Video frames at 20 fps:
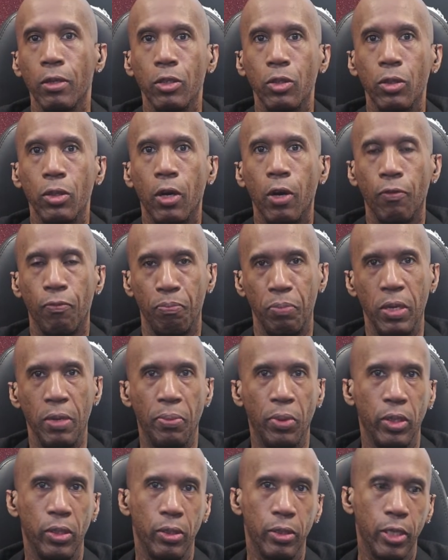of
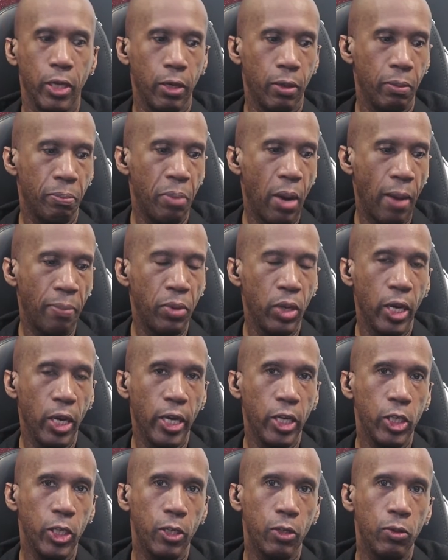people in their
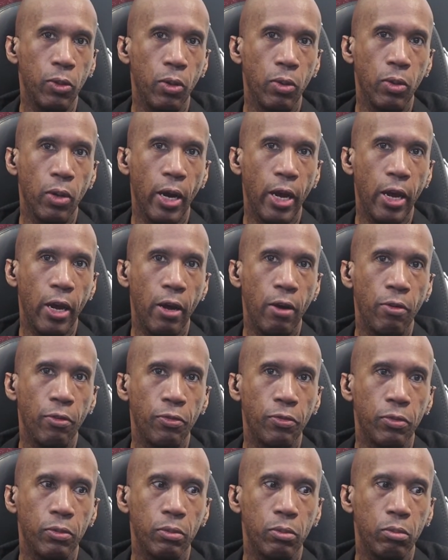population who have
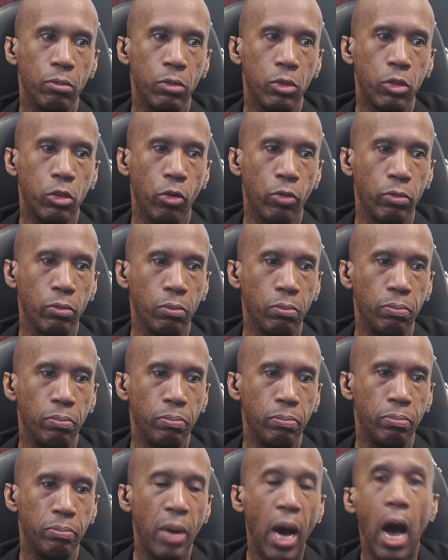certain
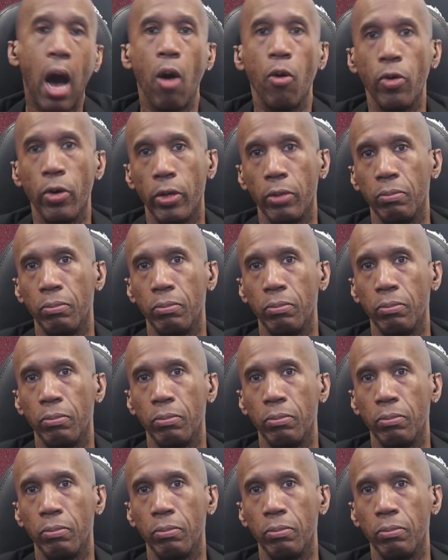power and